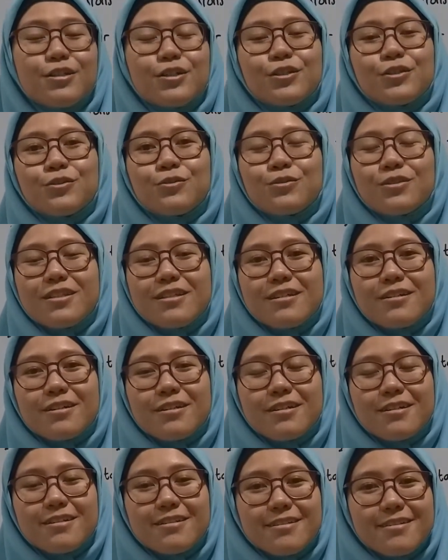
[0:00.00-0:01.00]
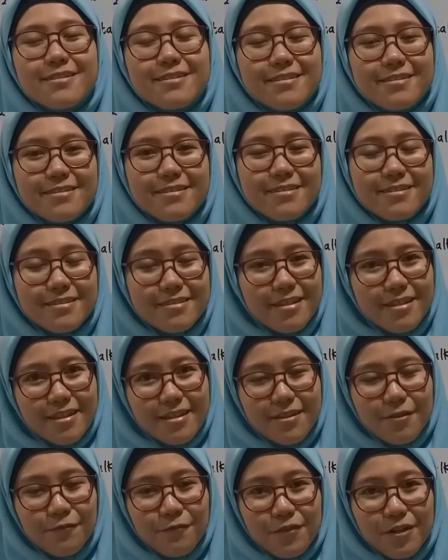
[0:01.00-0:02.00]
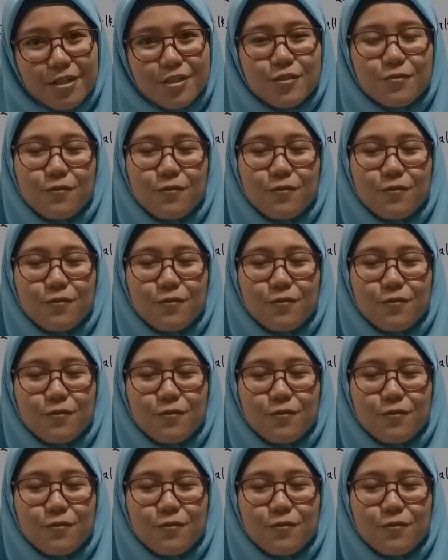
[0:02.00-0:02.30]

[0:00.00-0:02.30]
to the first